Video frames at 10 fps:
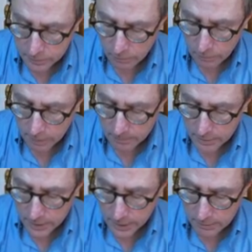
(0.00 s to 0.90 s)

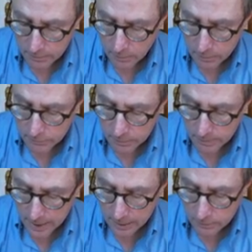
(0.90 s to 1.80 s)
represent with
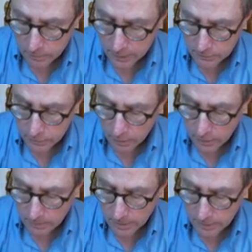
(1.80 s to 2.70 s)
respect to a
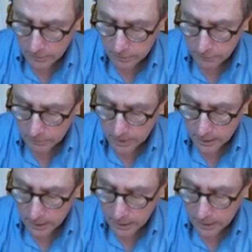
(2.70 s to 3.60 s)
starting basis of
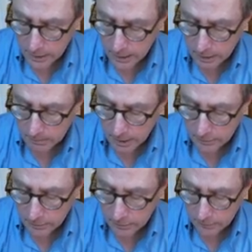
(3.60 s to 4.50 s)
b and an ending
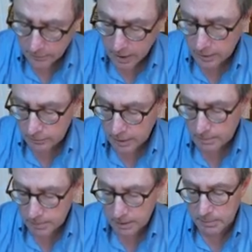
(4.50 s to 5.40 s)
basis of, I'm going to write
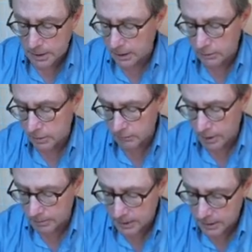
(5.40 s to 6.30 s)
bb. You can
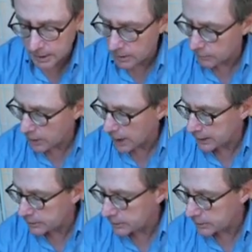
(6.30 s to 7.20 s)
write bd if you like.
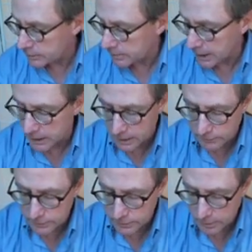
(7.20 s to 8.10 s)
It doesn't make any
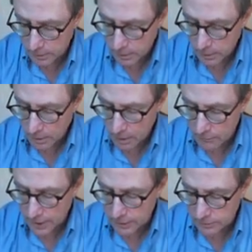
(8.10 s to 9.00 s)
difference. Of
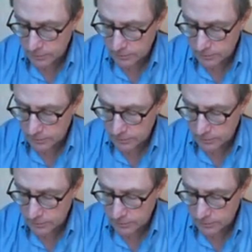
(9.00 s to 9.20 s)
h.